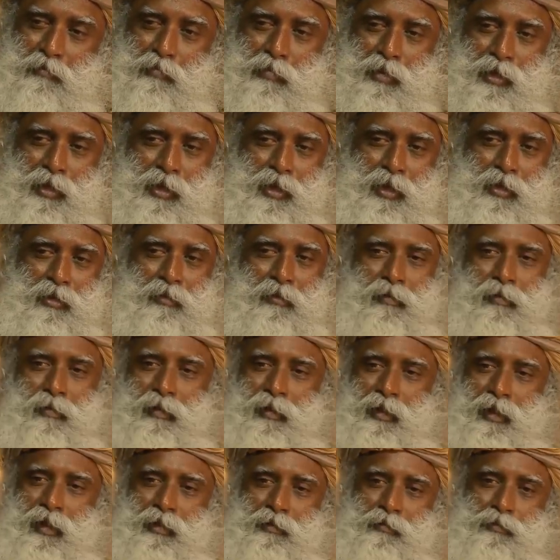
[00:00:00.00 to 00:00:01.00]
burning
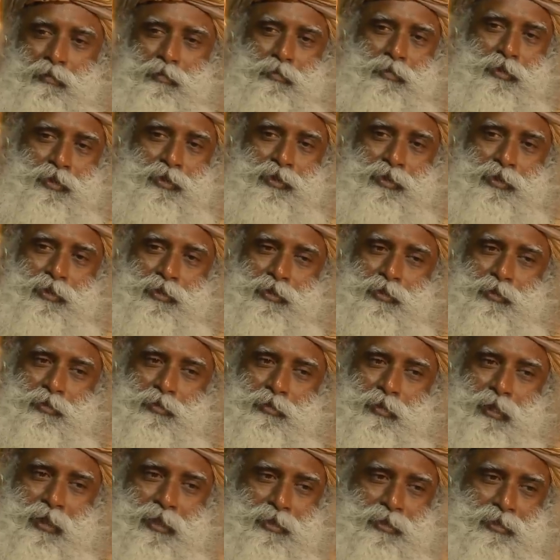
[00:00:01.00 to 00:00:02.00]
all that would be sheer
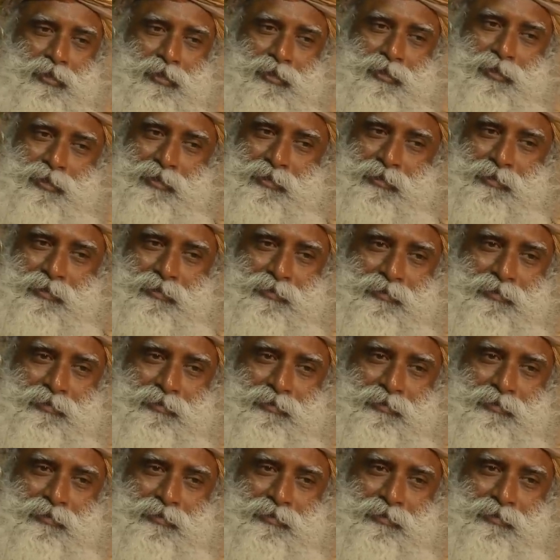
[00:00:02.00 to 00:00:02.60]
waste.